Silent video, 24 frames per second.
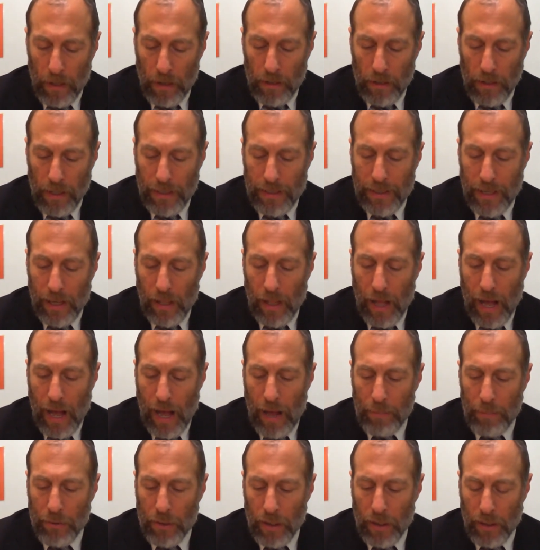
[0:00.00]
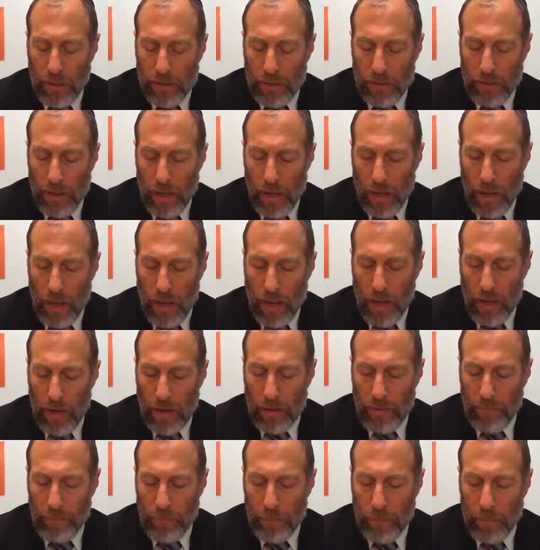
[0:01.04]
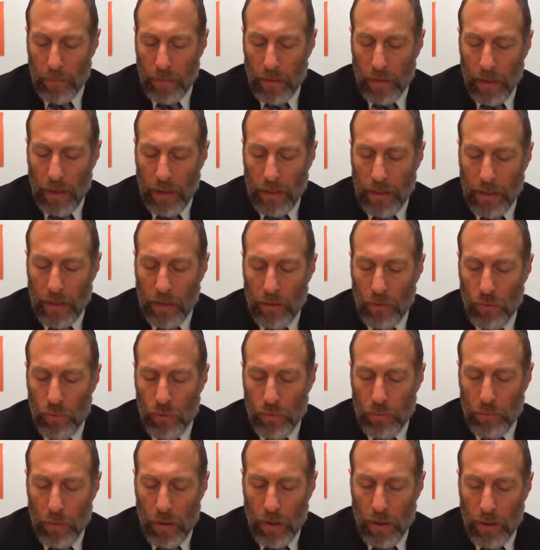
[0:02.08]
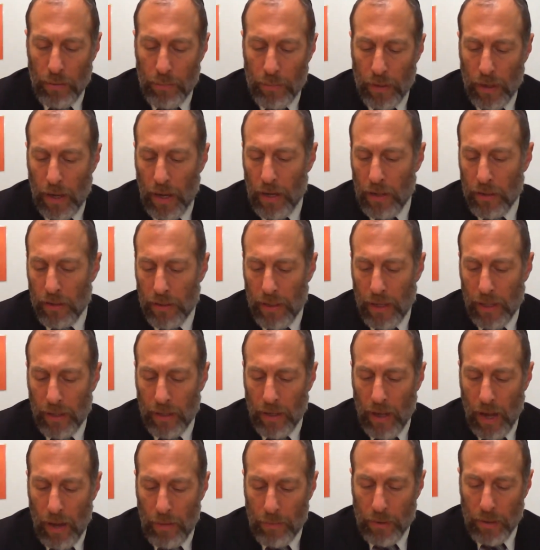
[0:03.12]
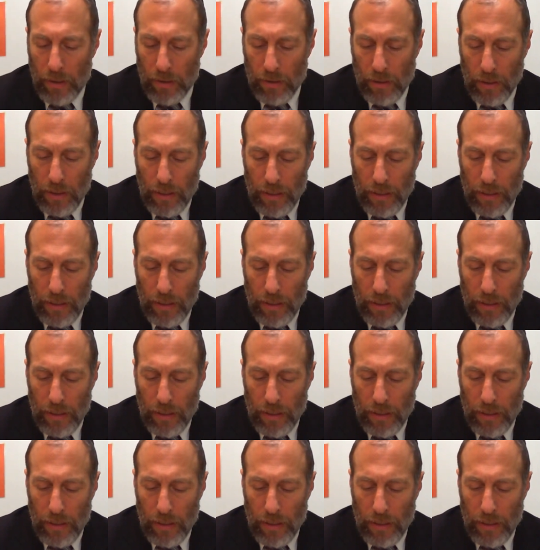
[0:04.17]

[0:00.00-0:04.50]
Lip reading: They sell objects and they use money and selling objects.